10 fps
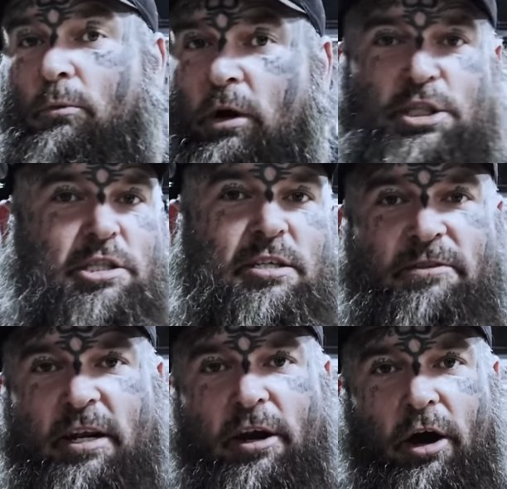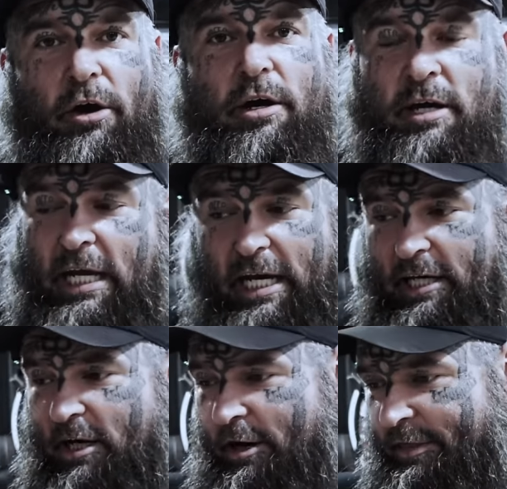watch this video and you're gonna
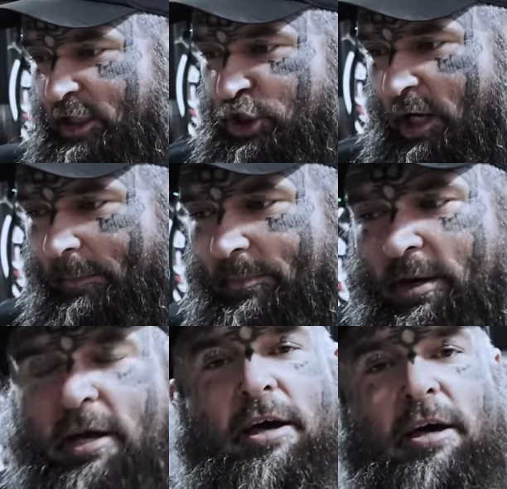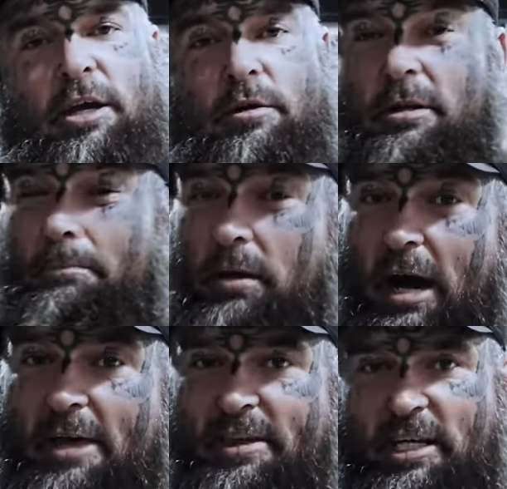go to the gym. You'll
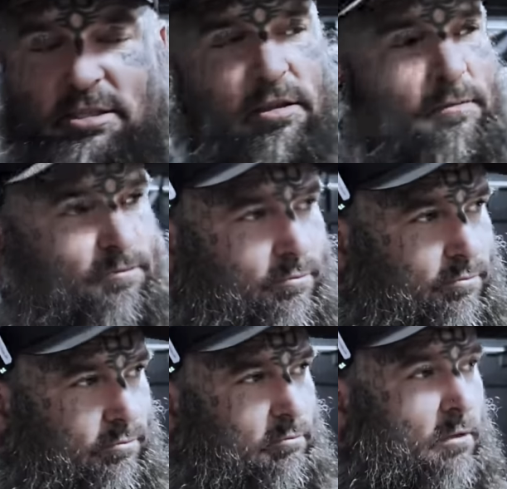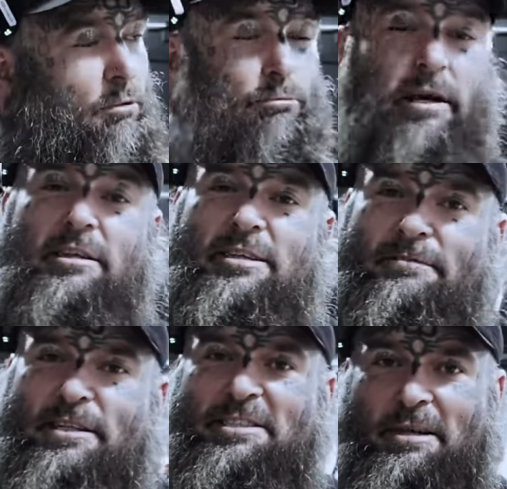apply these
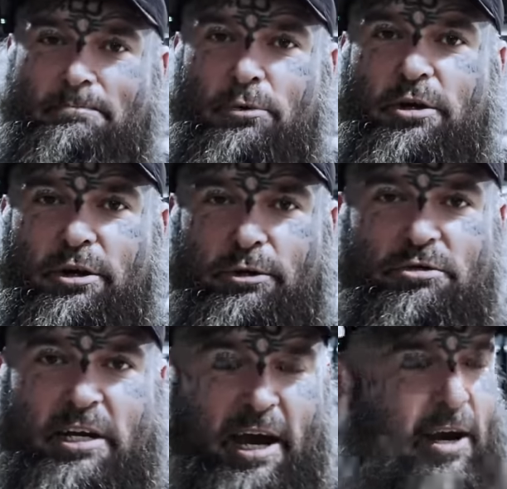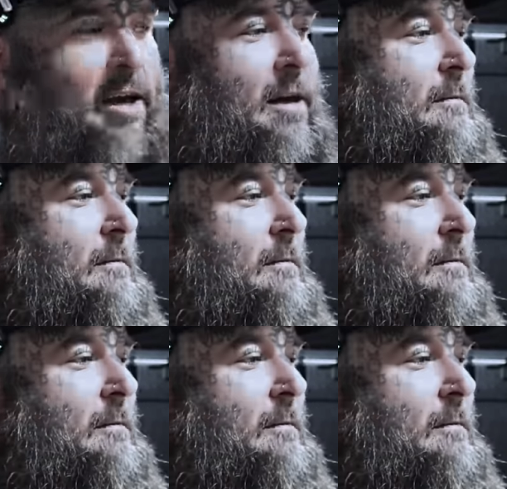relatively simple cues, okay?